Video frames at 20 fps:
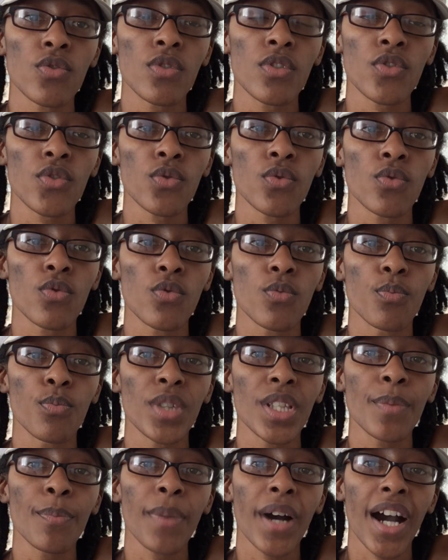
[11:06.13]
to
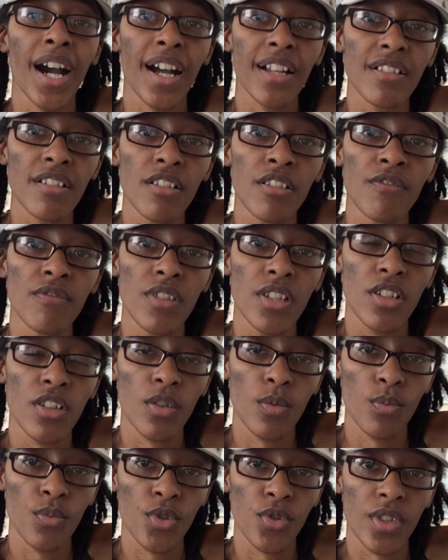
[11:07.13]
be part of the
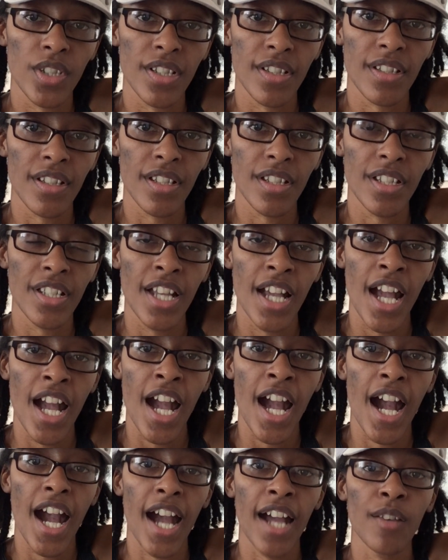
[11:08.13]
community
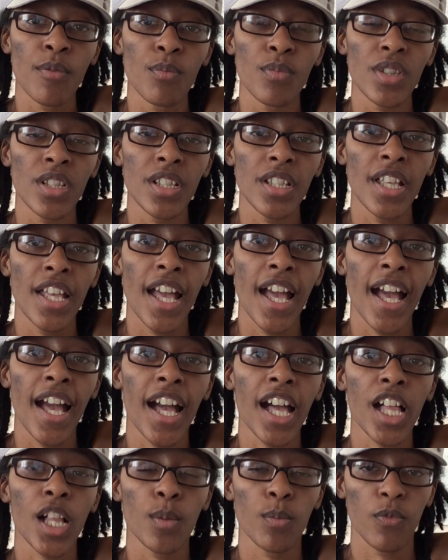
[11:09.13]
and be
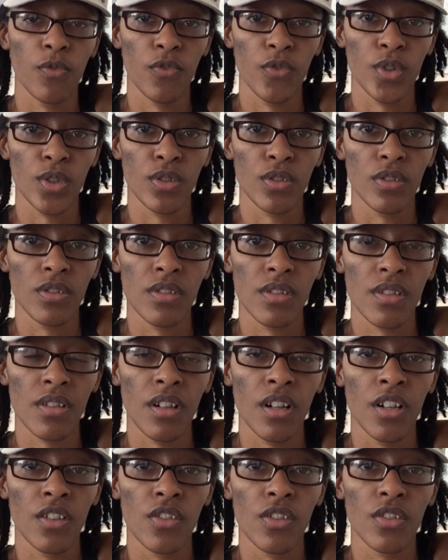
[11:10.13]
helpful to
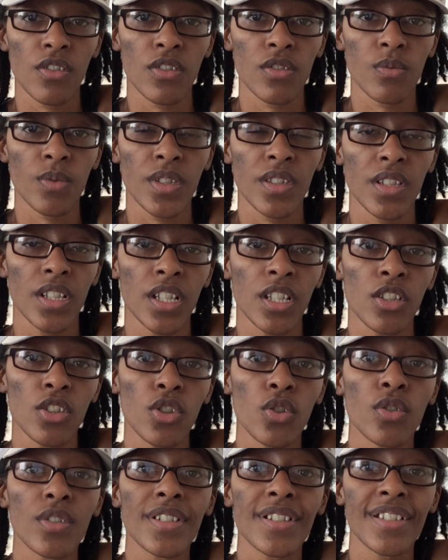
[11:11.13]
others within
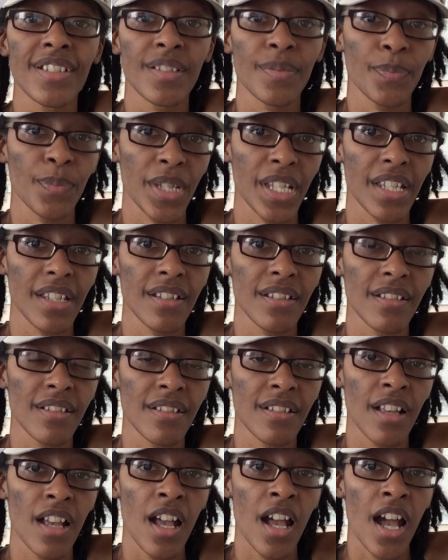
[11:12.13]
your
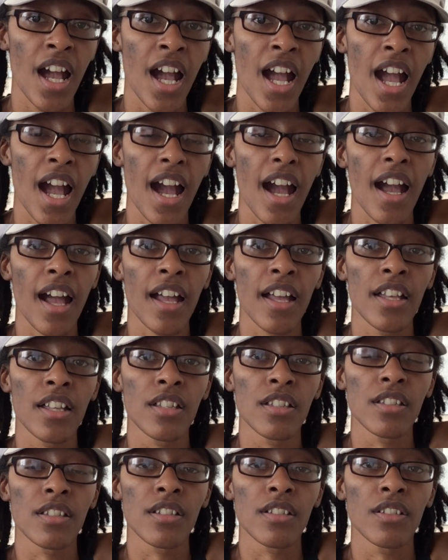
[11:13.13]
space
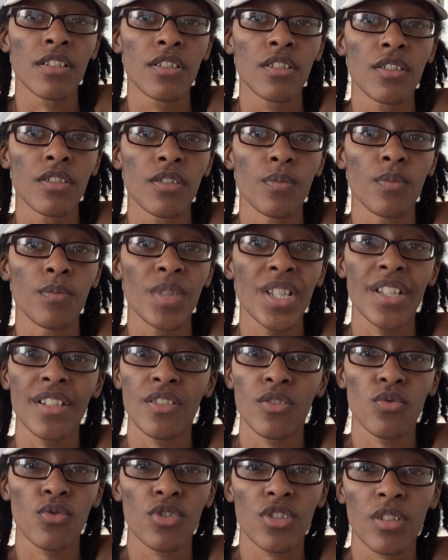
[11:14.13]
and be
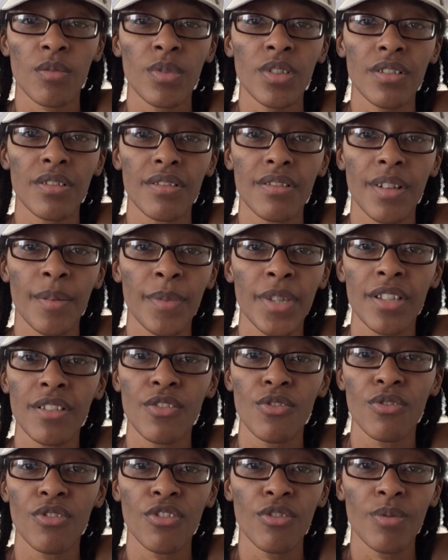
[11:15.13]
sociable. I
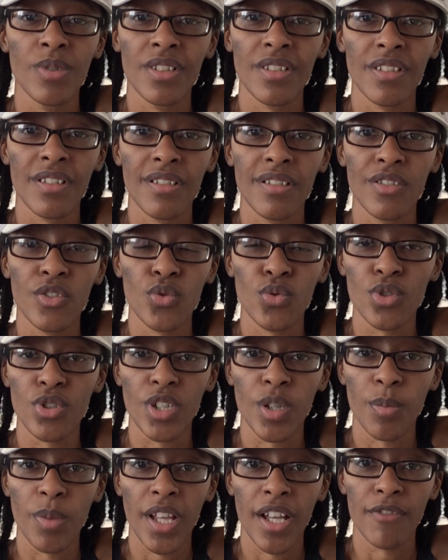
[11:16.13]
mean, YouTube is a
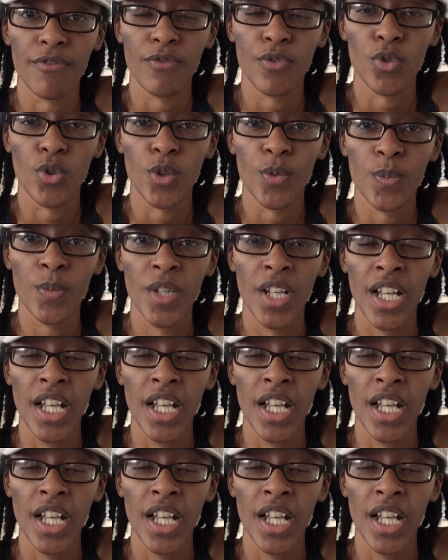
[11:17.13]
social platform.